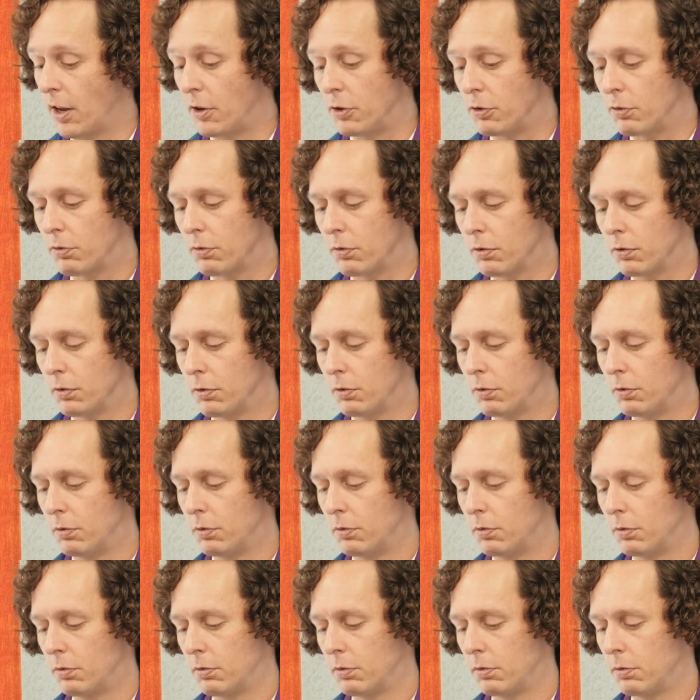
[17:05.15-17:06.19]
and
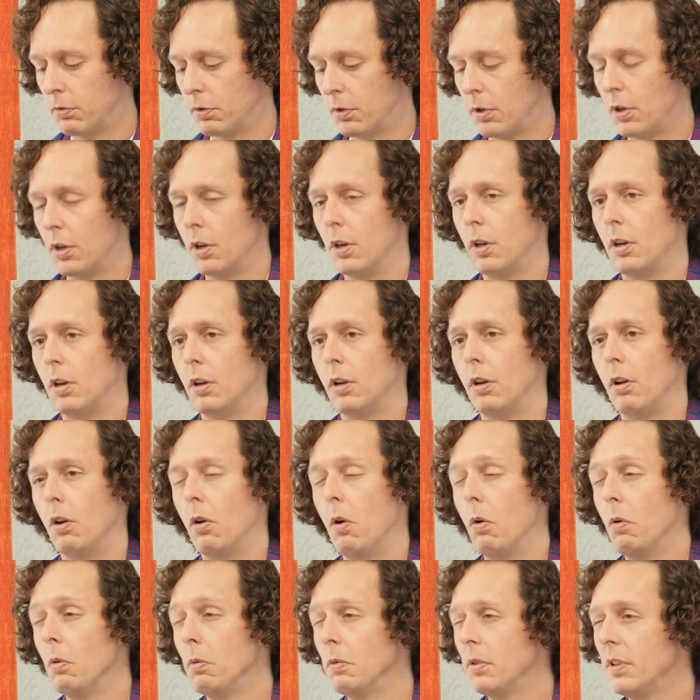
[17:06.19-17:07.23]
true
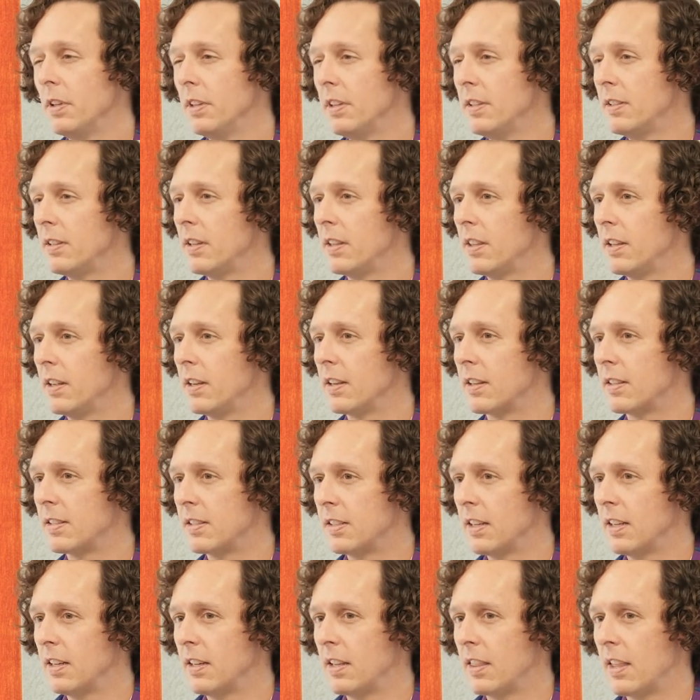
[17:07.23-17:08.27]
only to the
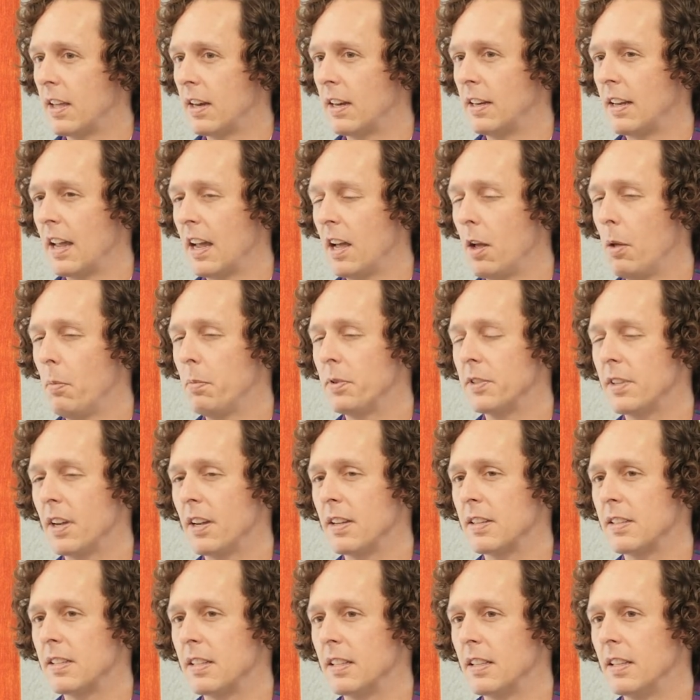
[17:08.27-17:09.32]
extent that it helps
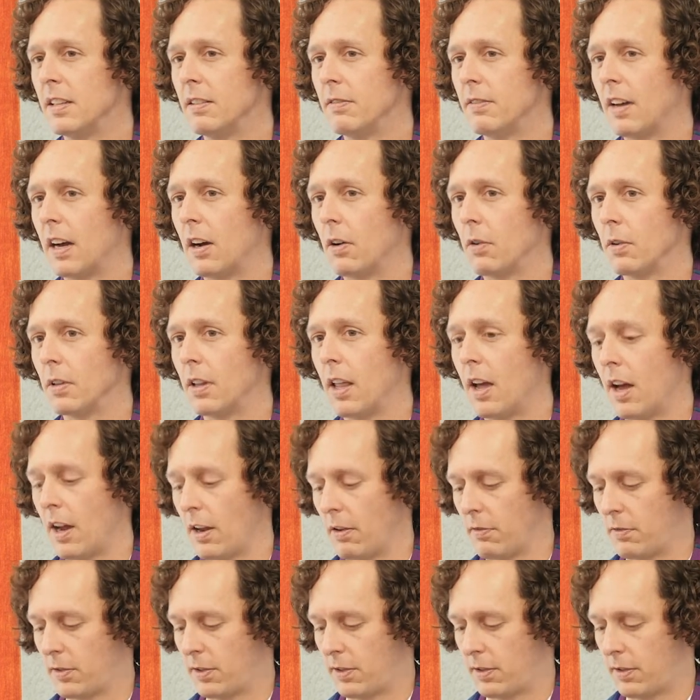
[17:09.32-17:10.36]
us live our
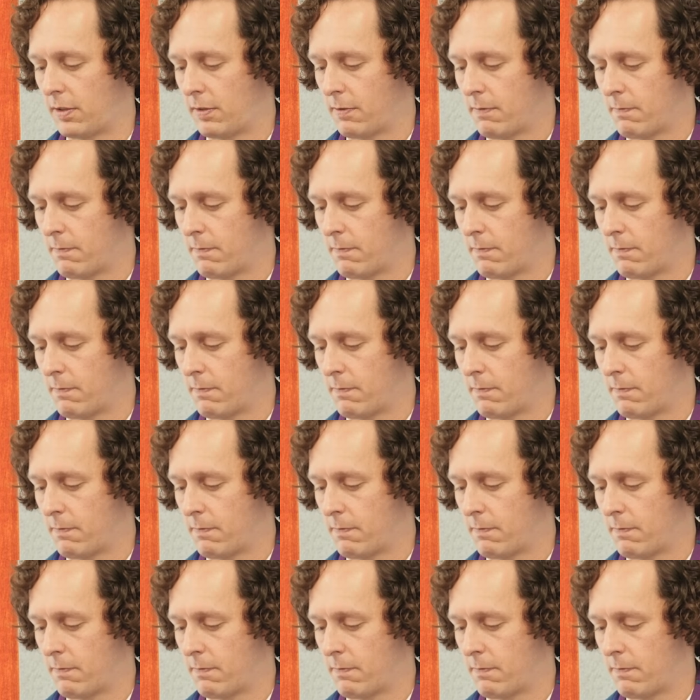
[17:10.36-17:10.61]
lives.